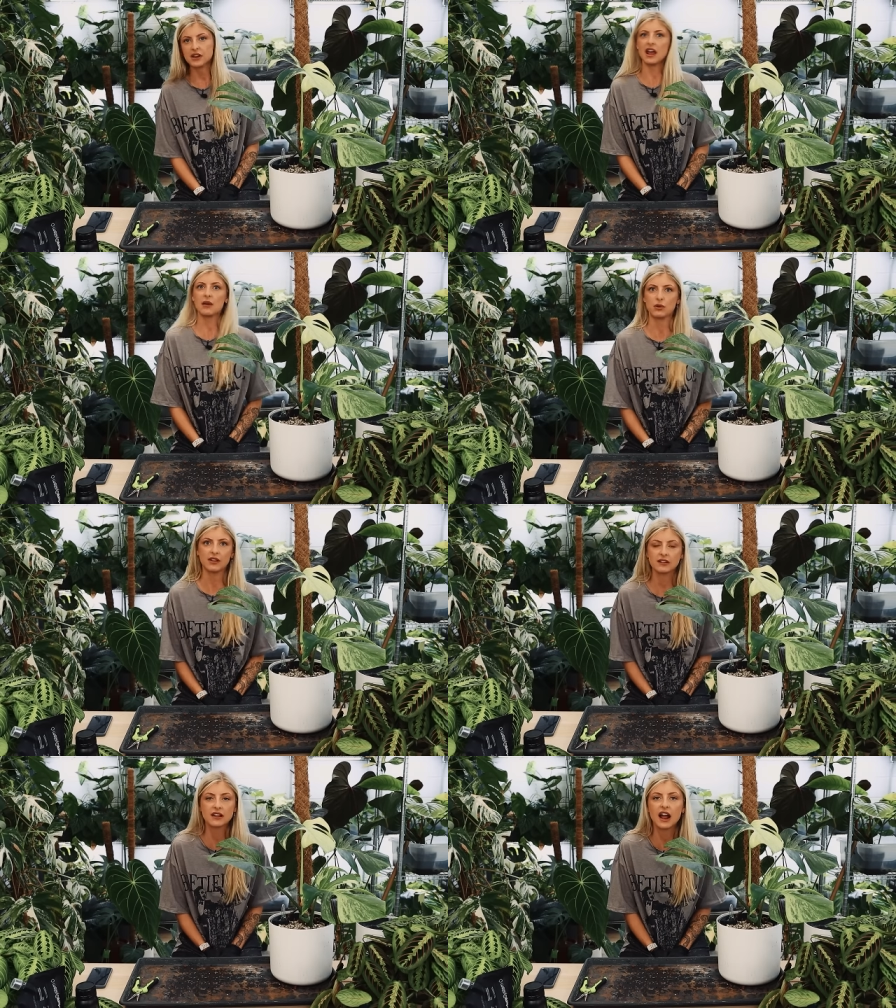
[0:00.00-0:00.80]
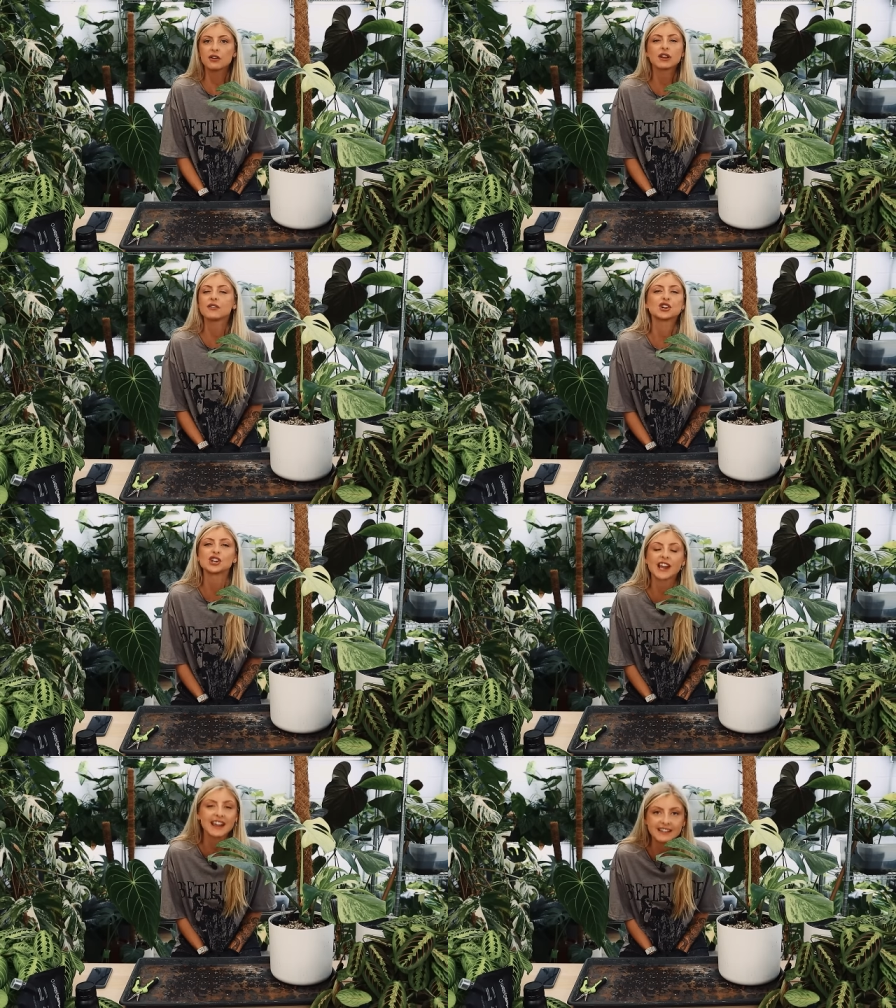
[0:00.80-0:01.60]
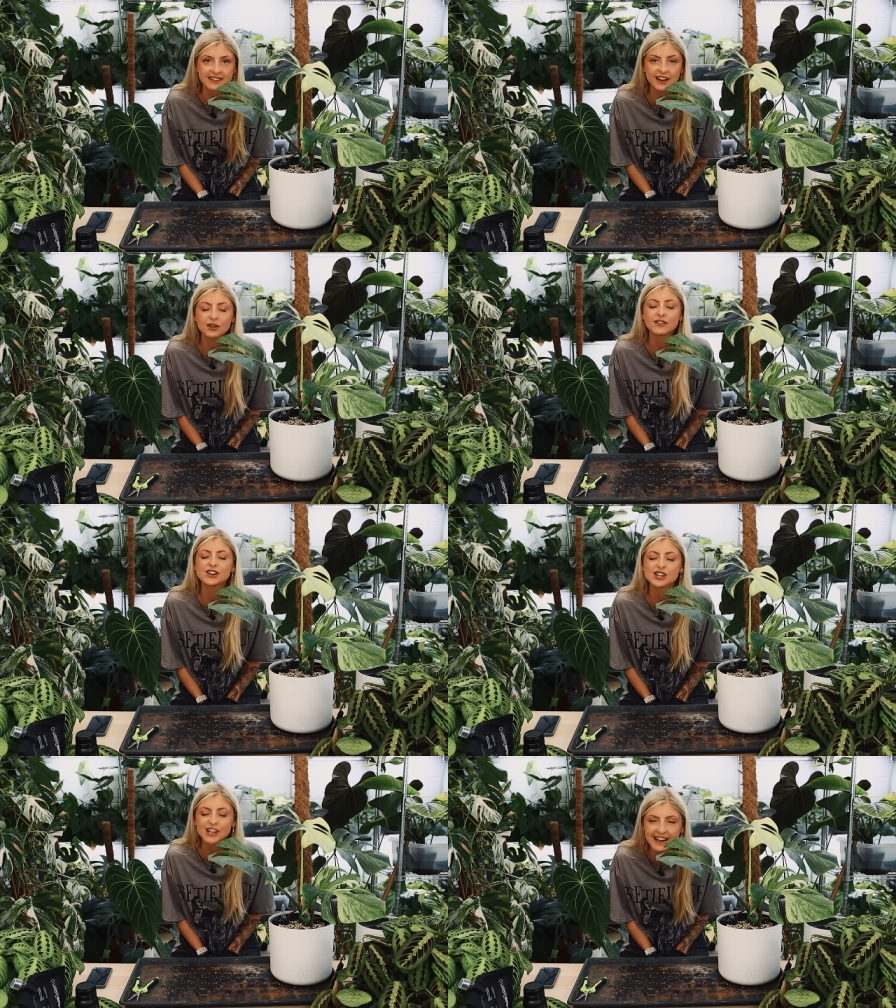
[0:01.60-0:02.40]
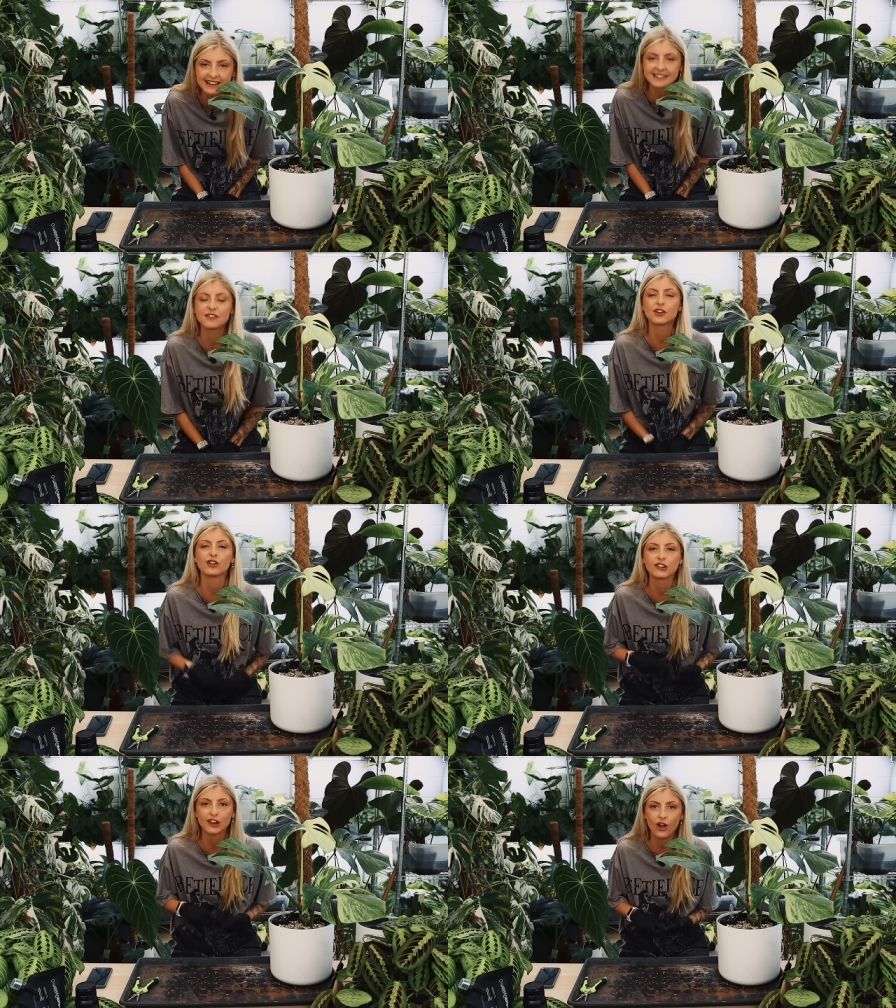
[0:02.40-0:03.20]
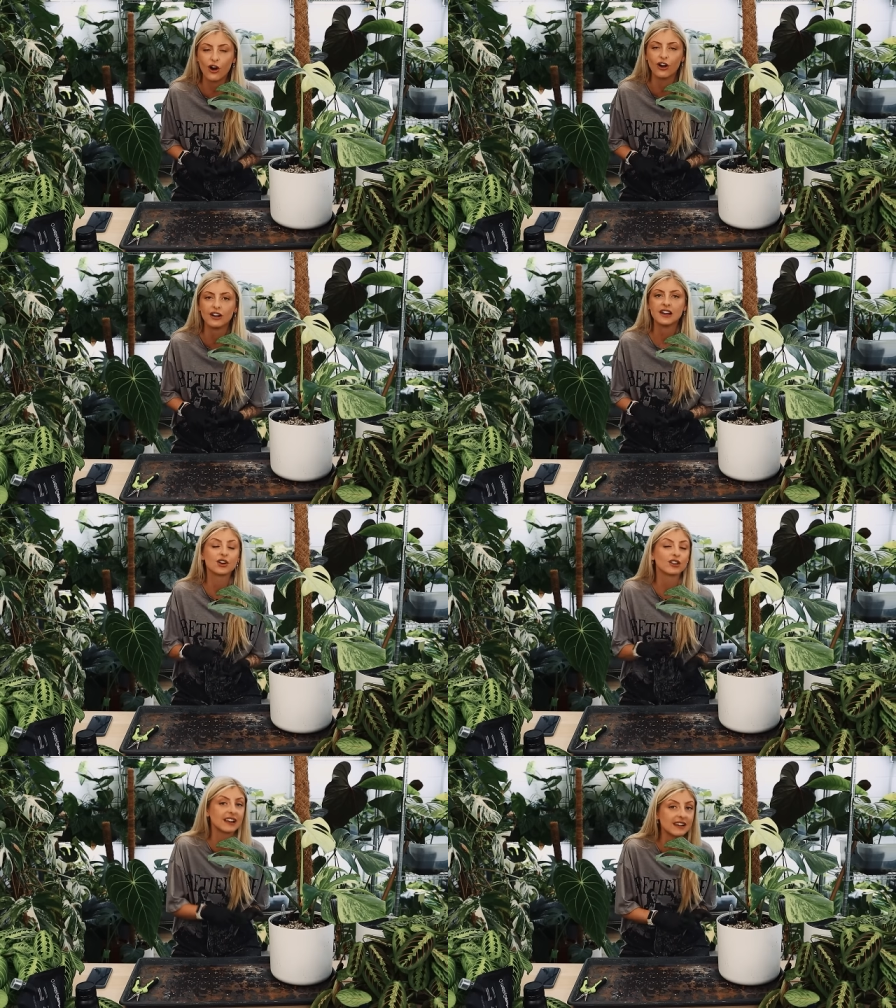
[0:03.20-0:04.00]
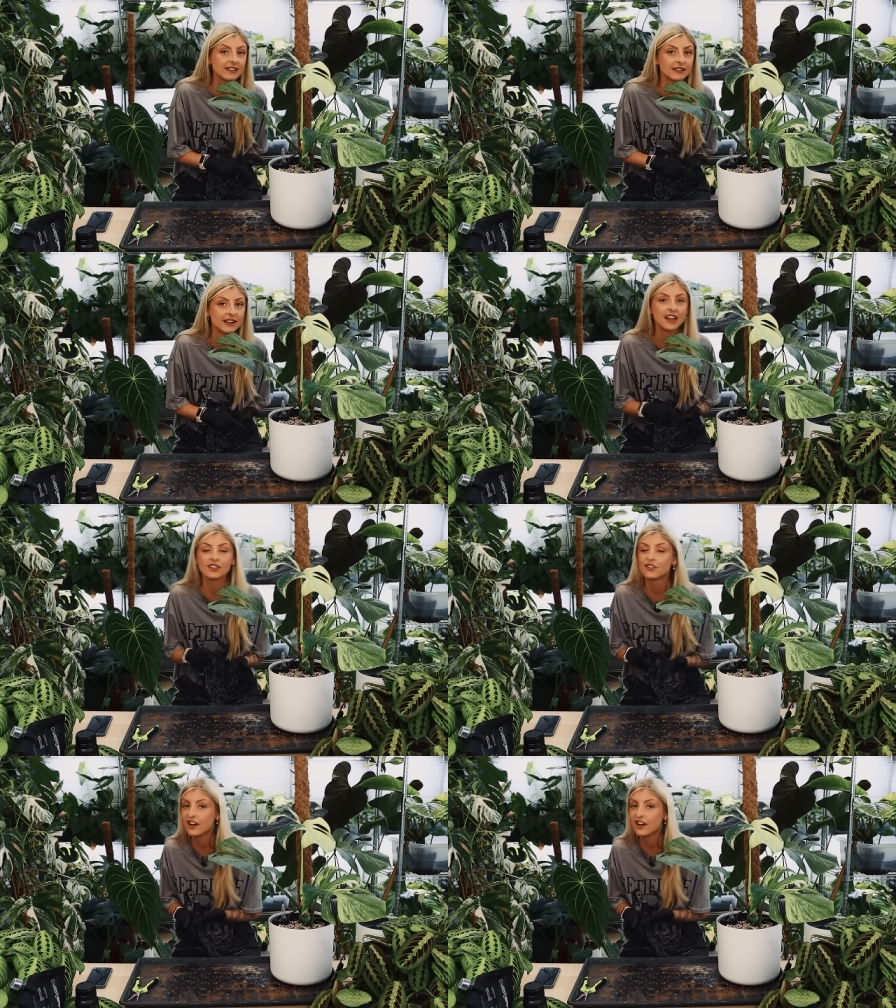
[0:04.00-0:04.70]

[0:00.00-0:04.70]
make you happy. That's it. I don't give a shit. I don't give a shit if it costs a lot, if it costs a little, if it's